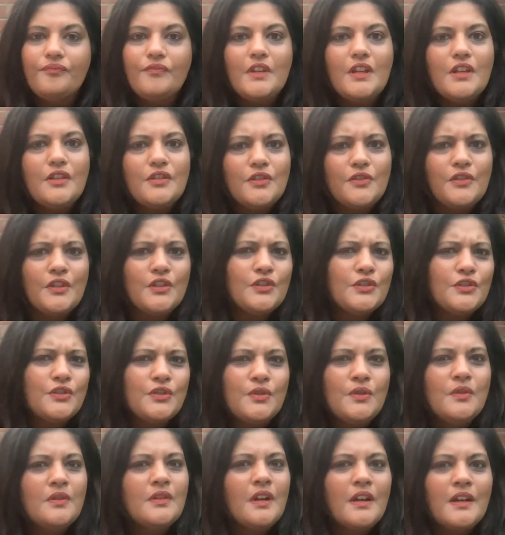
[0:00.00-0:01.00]
So there's
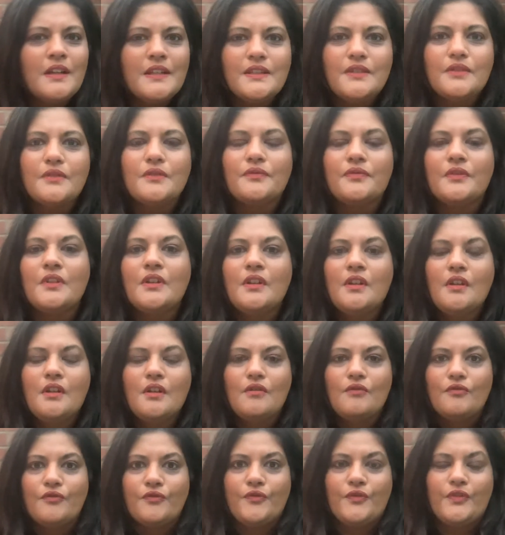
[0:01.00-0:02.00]
two kinds of
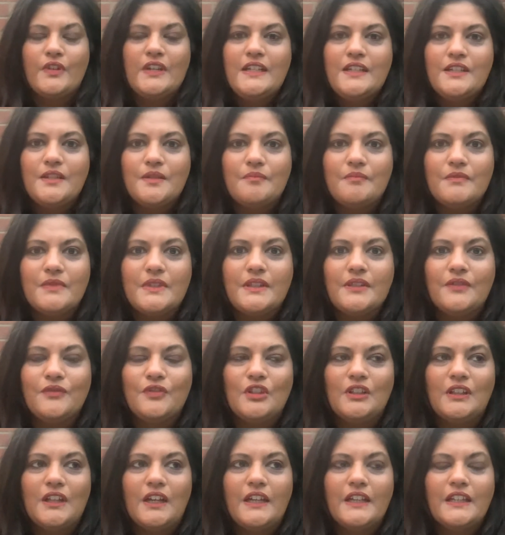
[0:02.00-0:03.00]
freedoms, if
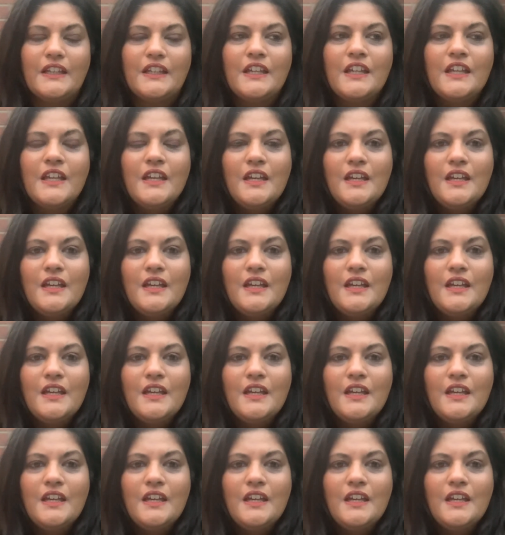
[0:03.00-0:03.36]
you like.